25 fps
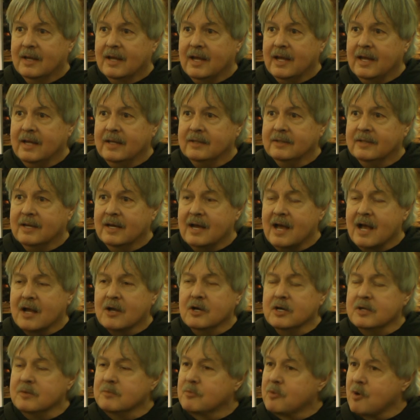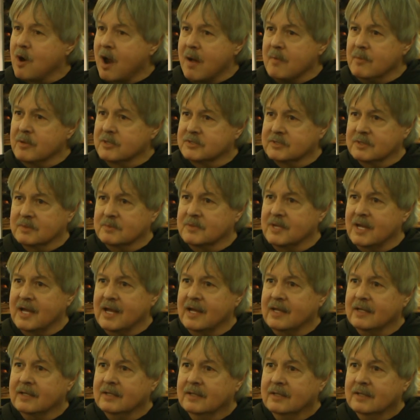And I couldn't promise them
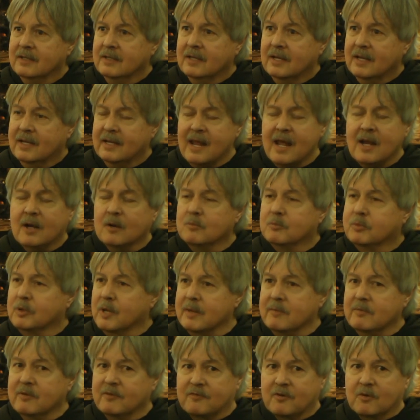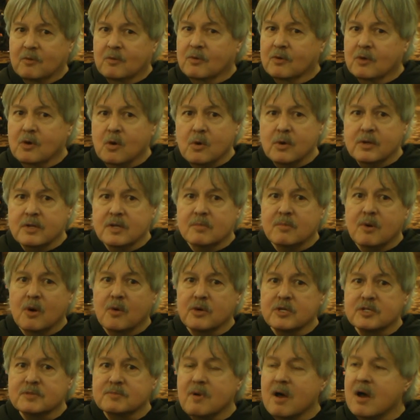that. And I don't blame them for going to
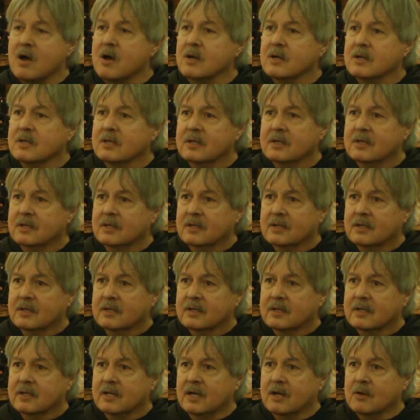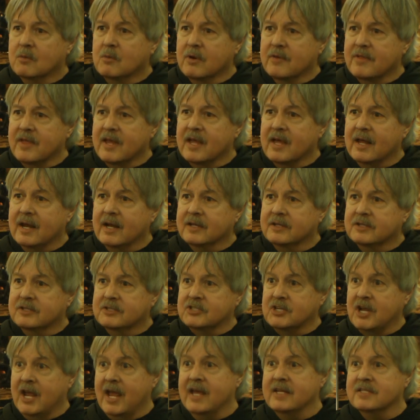bonus ball. You know, where they got a
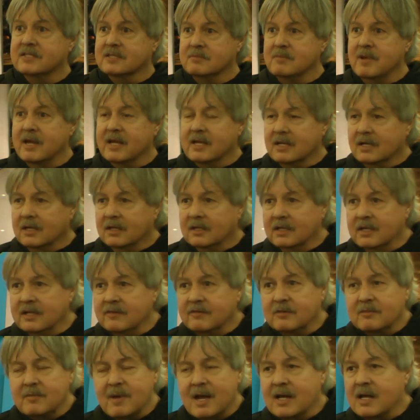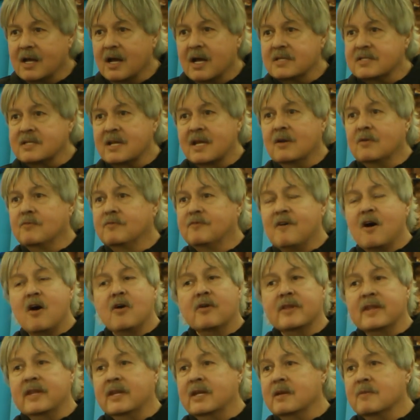chance of making a living. My gosh, I don't
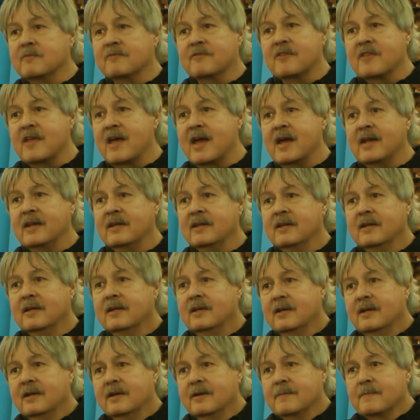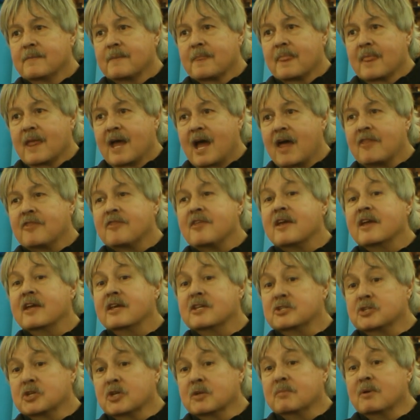fault any of them for that. I think
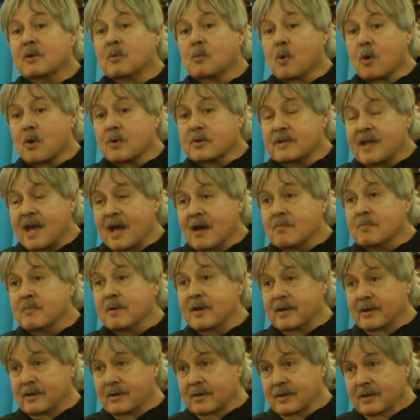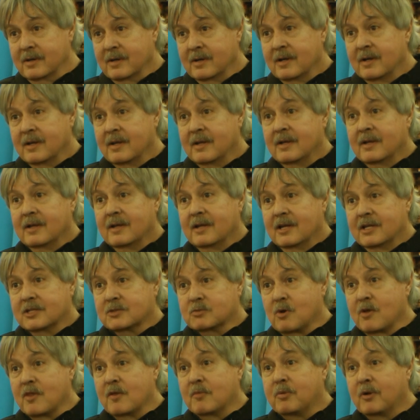it should have been worked out better.
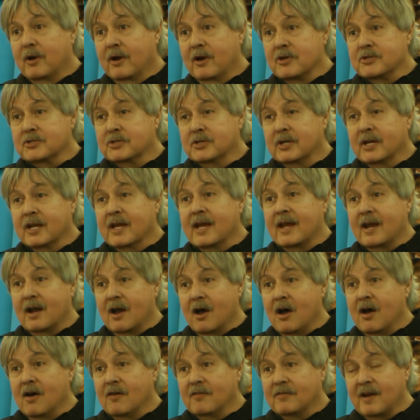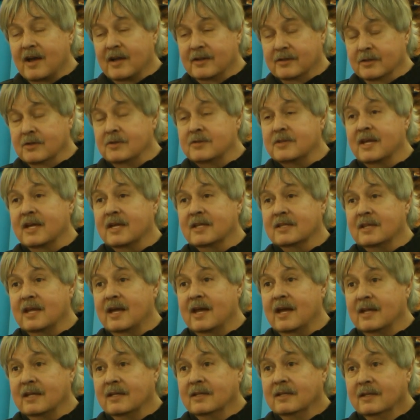It's where the players could have got off. I do think
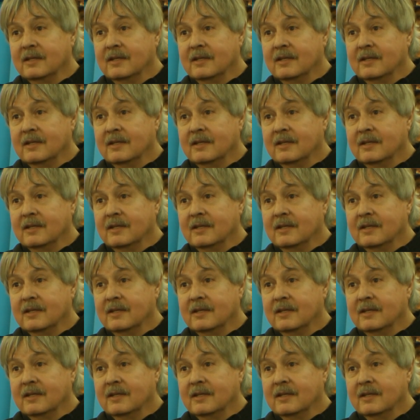that.